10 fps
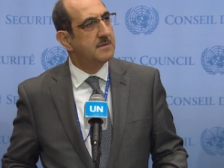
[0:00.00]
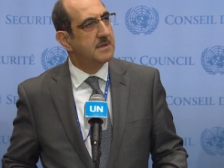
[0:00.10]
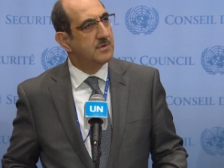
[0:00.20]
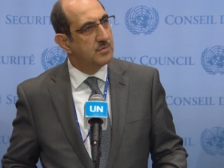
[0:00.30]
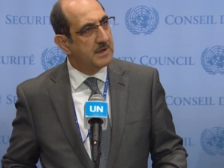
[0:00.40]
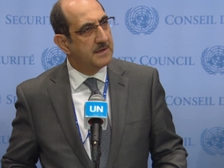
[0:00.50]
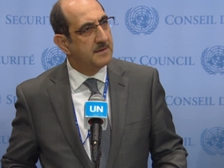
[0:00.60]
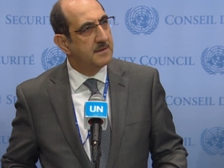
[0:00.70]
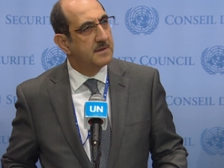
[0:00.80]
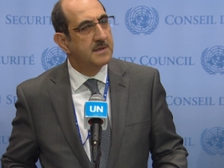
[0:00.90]
the UN
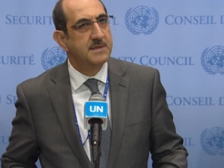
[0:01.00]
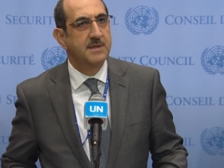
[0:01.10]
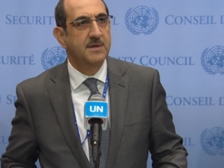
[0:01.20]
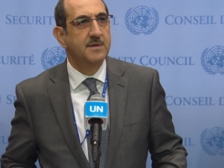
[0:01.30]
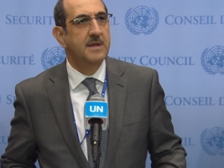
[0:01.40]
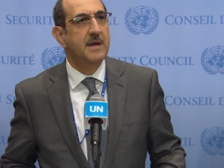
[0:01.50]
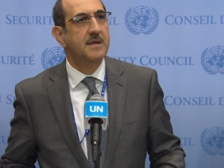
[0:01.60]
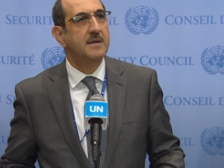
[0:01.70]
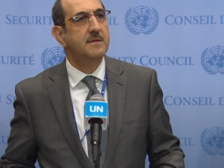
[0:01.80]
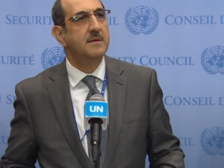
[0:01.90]

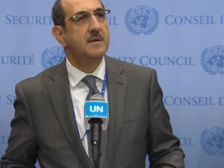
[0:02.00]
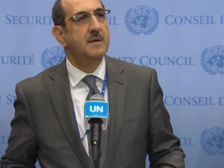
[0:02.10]
Secretariat,